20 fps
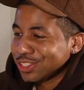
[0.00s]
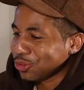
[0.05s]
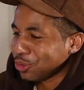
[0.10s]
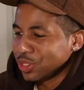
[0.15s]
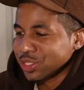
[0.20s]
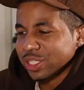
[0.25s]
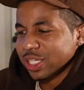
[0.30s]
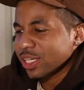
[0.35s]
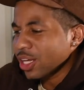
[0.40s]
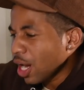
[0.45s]
And so
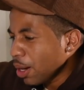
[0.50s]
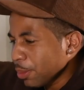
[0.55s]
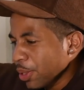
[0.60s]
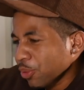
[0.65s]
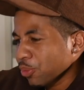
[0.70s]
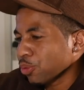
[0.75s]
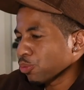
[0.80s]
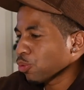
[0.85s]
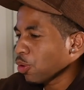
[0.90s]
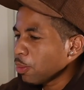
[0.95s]
he's like, yeah, I'm
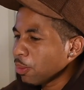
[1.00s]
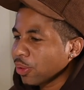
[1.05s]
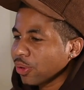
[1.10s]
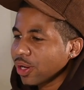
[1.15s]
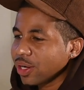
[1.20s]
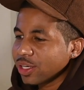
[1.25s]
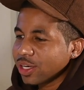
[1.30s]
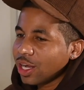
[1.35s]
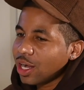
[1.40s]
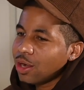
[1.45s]
here with Romar
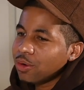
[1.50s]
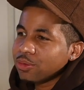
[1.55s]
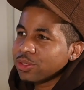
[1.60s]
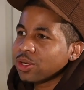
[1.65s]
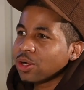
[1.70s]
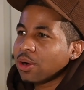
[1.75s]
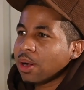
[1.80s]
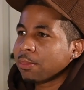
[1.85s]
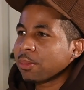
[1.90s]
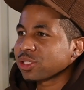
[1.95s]
right now. You
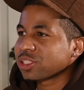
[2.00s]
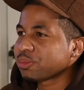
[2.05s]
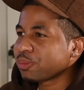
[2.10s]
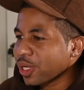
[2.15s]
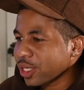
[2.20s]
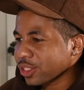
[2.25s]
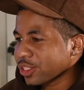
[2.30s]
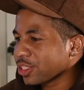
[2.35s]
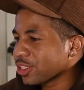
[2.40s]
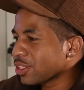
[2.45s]
know, I'm on
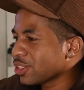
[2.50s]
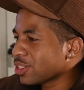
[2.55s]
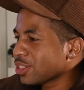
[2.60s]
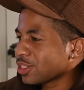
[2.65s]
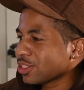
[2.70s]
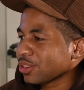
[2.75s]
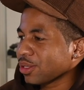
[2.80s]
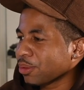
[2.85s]
Spectre.